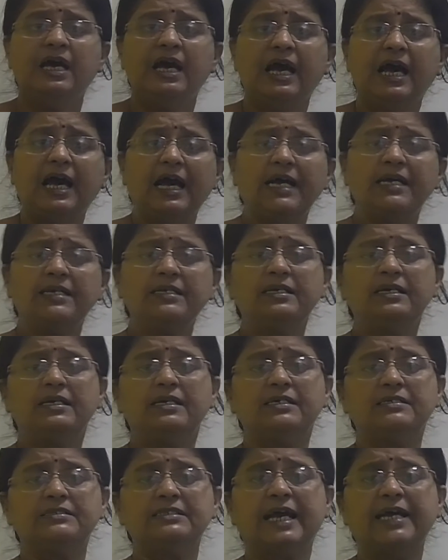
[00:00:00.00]
and
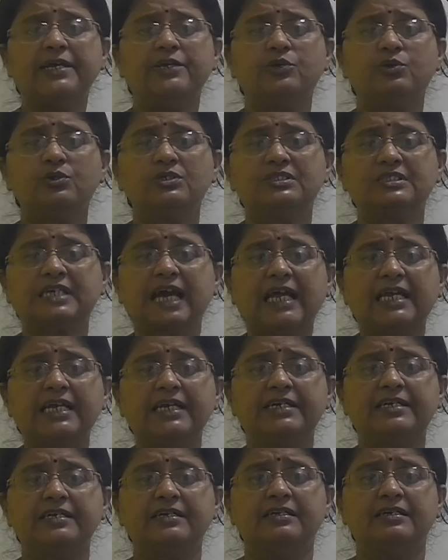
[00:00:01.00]

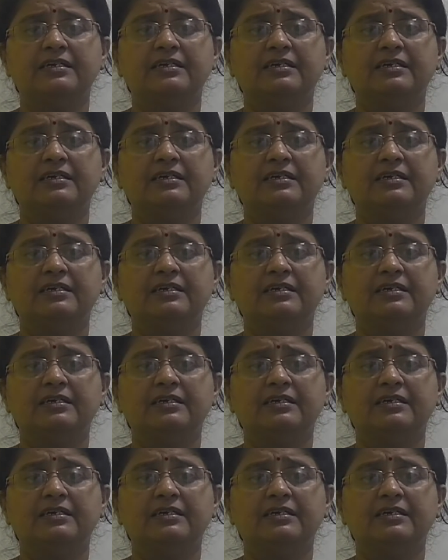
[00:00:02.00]
cytoskeleton.